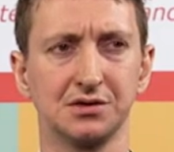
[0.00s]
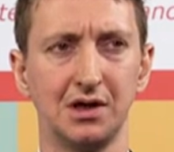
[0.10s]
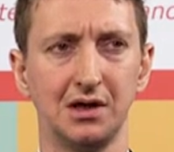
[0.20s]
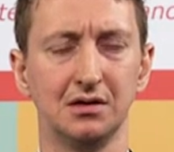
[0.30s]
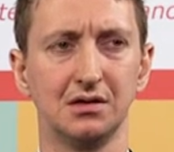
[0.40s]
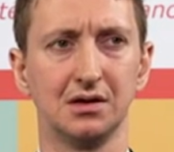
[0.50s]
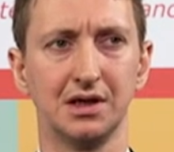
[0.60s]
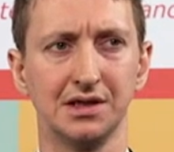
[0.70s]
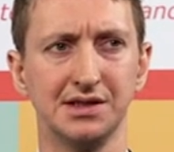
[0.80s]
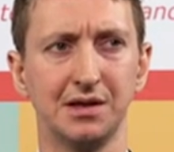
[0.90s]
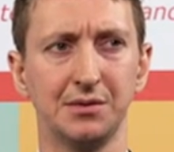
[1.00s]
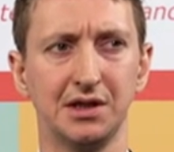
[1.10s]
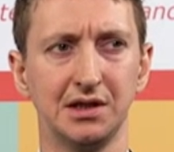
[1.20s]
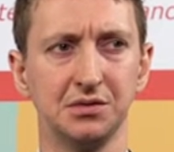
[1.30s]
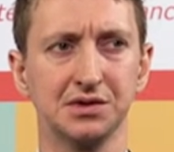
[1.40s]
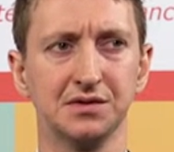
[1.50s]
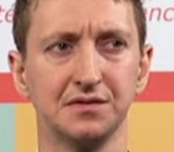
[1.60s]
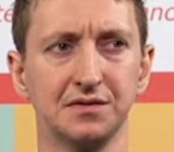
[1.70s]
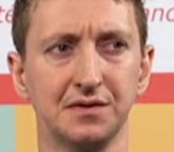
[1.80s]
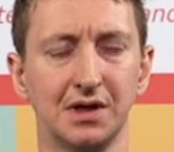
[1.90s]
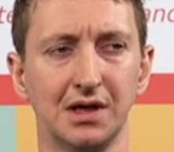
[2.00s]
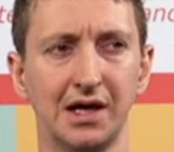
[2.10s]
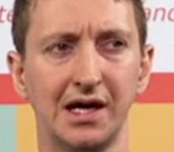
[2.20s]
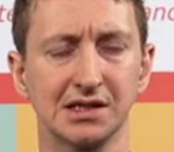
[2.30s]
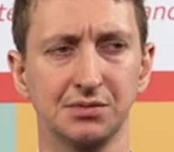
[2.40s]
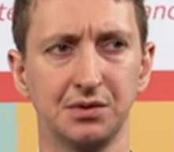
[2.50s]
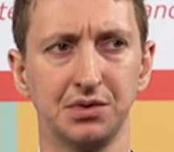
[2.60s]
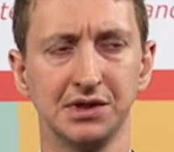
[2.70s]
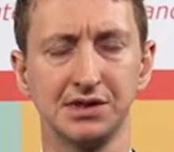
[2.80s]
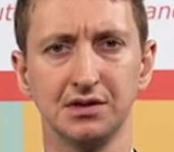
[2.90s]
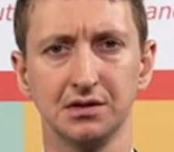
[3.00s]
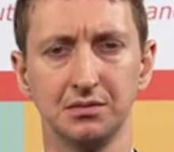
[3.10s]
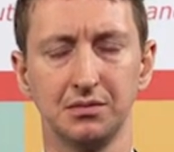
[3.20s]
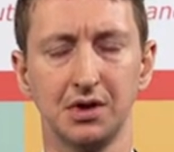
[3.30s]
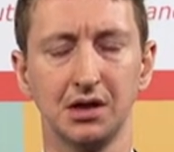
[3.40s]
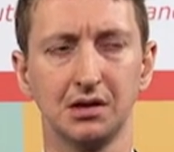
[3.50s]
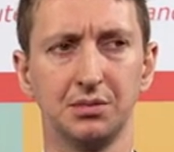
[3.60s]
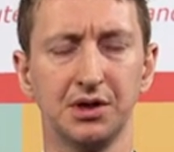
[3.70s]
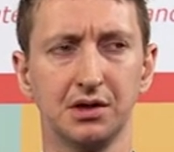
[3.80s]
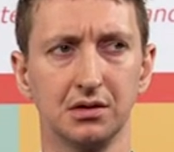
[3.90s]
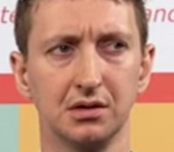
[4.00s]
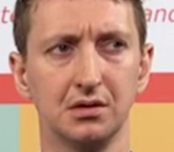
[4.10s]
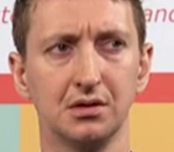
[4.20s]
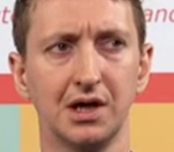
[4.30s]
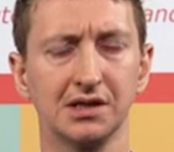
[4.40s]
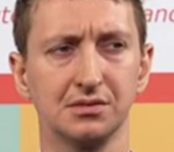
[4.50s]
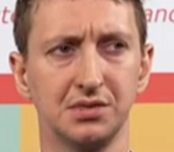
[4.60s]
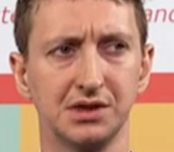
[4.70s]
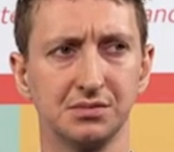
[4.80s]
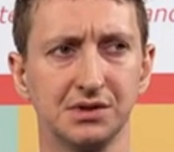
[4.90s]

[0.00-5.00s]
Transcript: trial examining the use of aspirin plus either clopidogrel or aspirin plus